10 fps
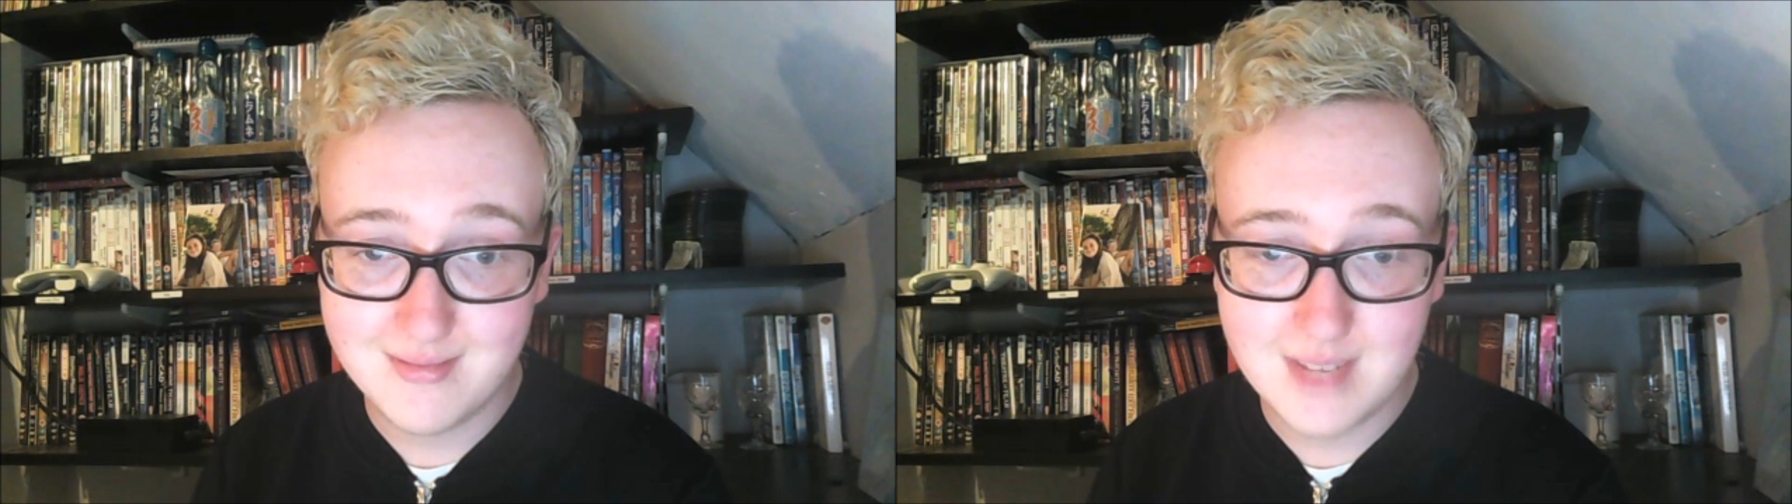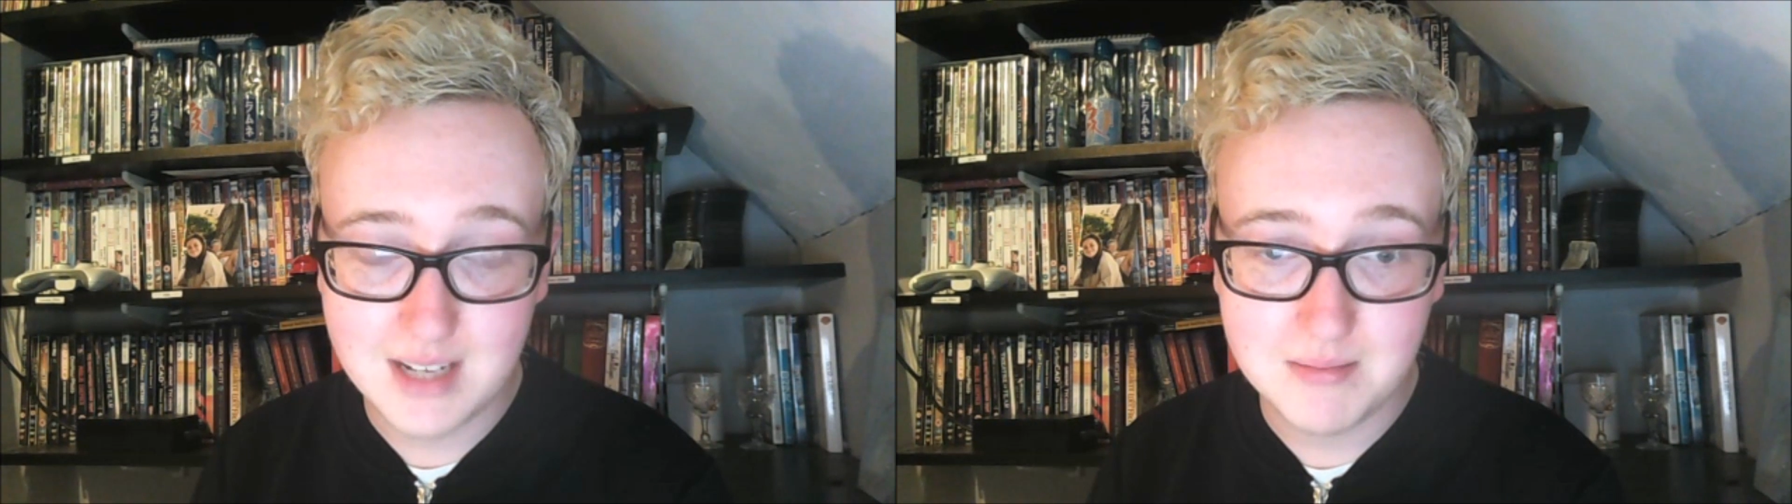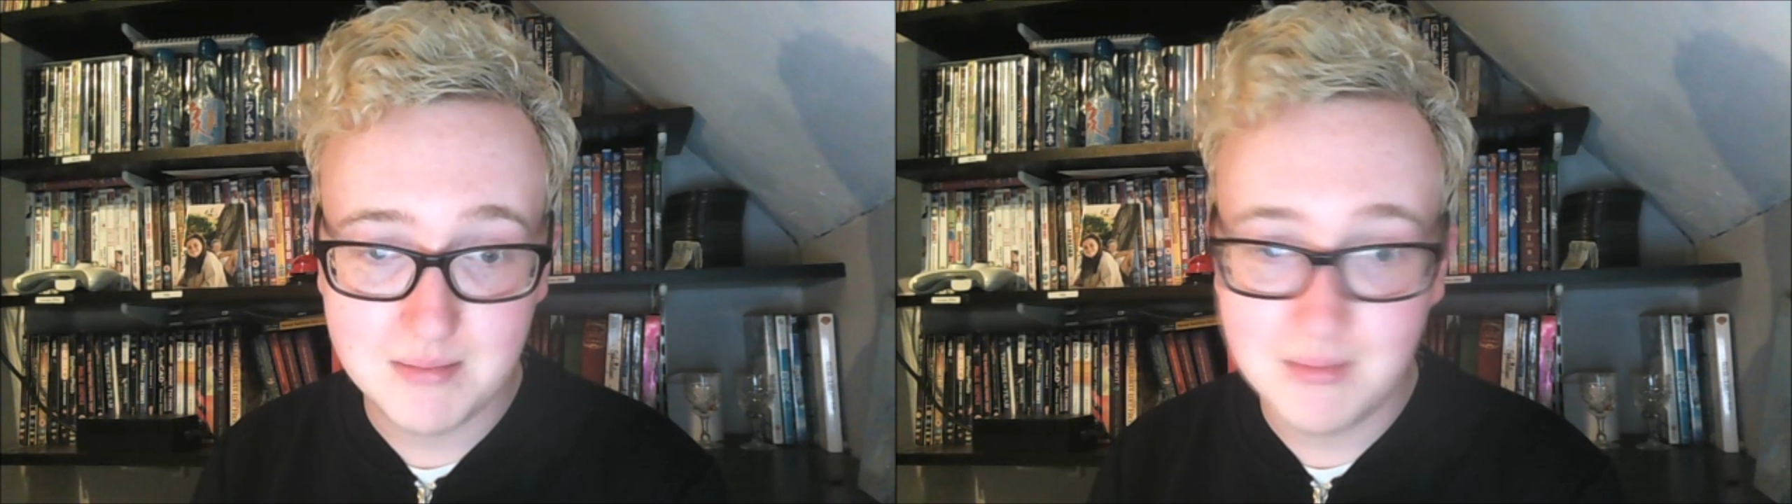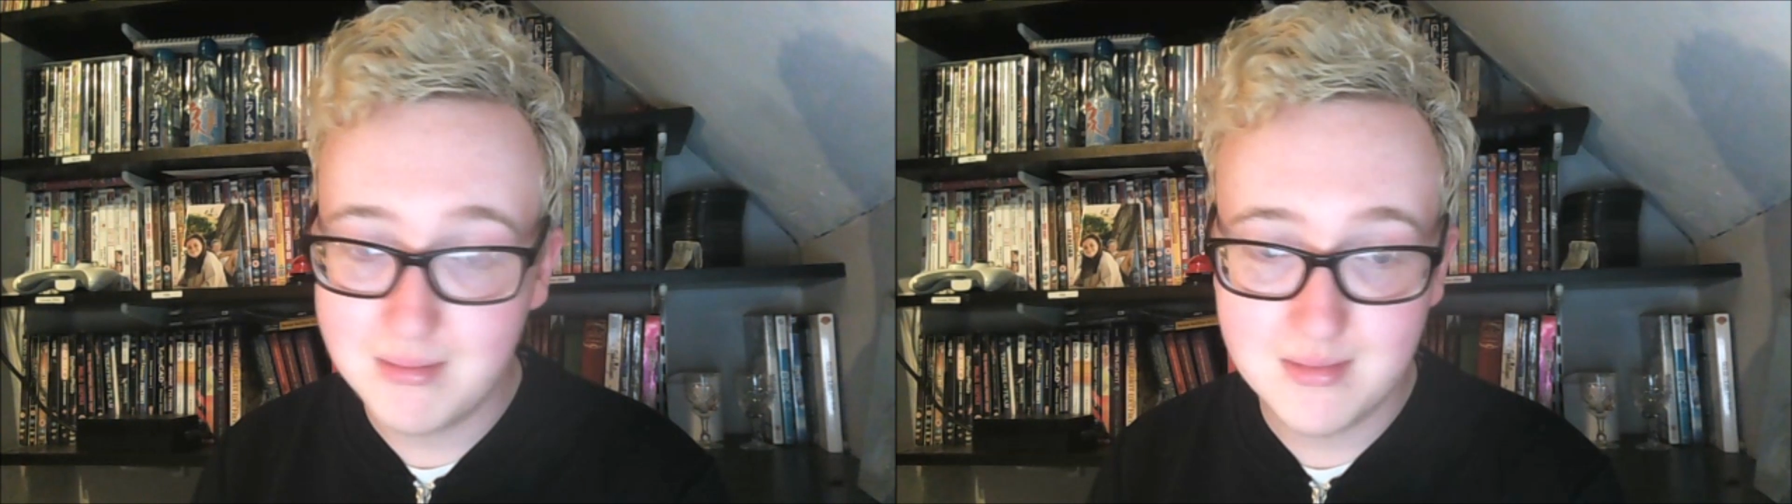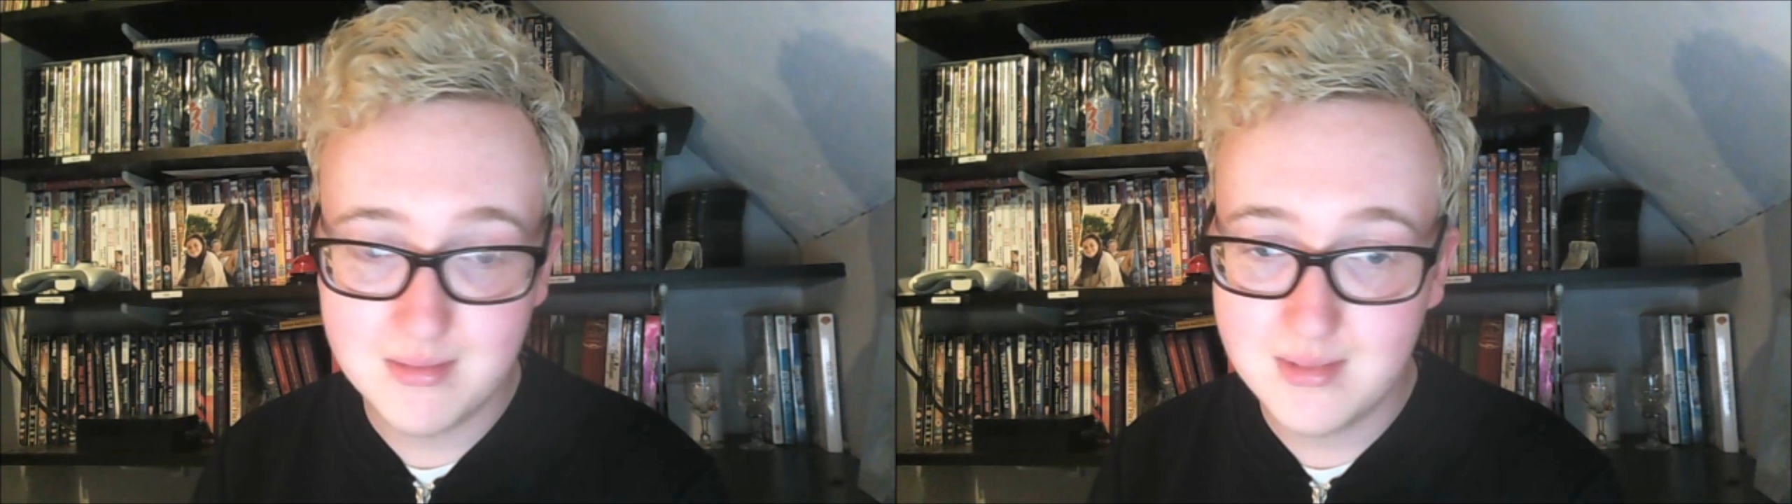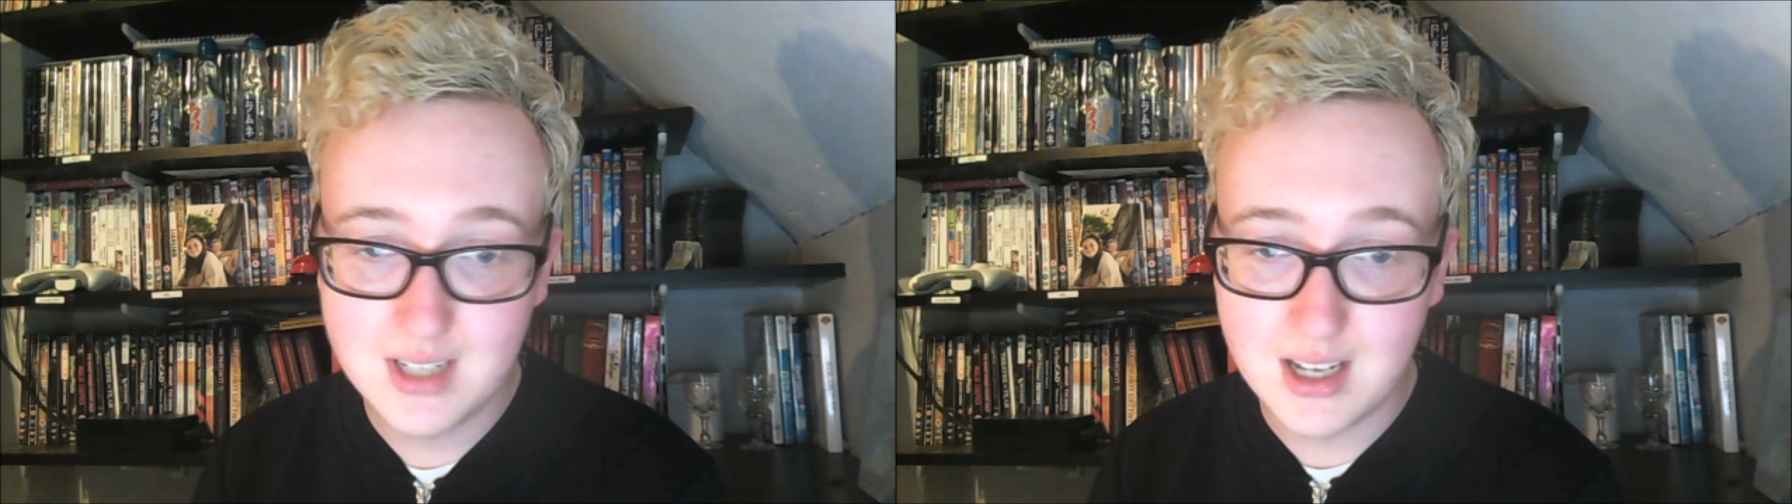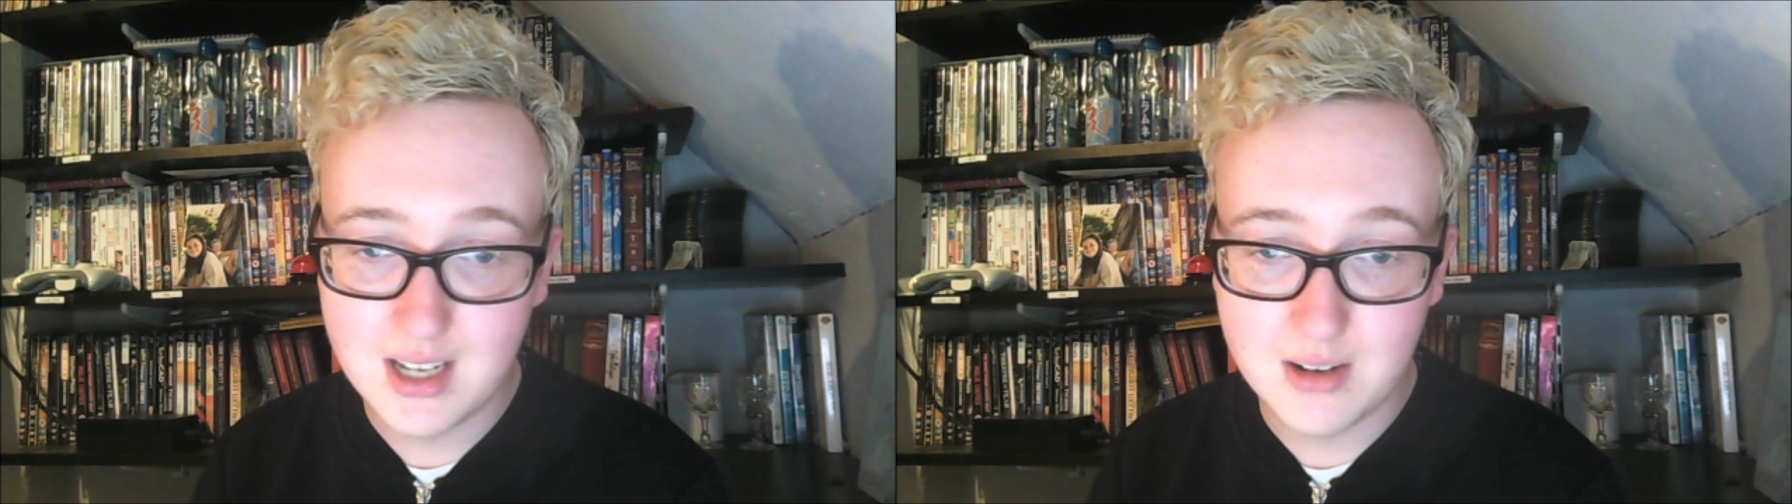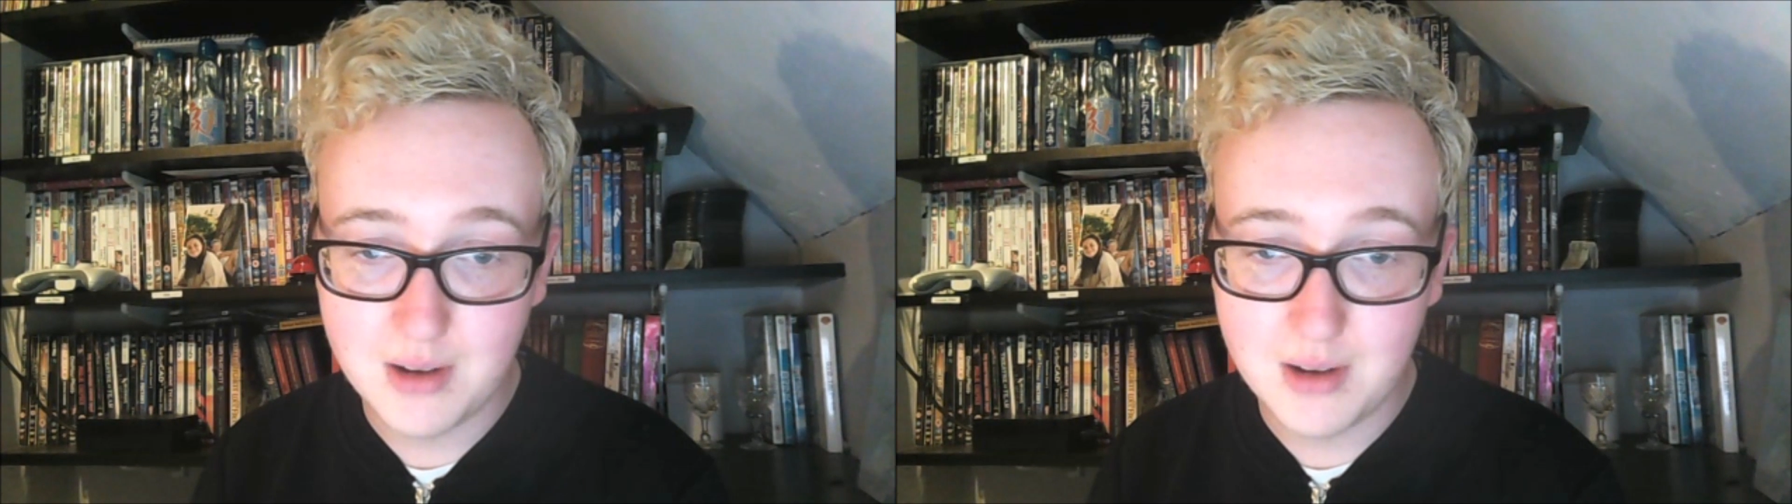And, you know,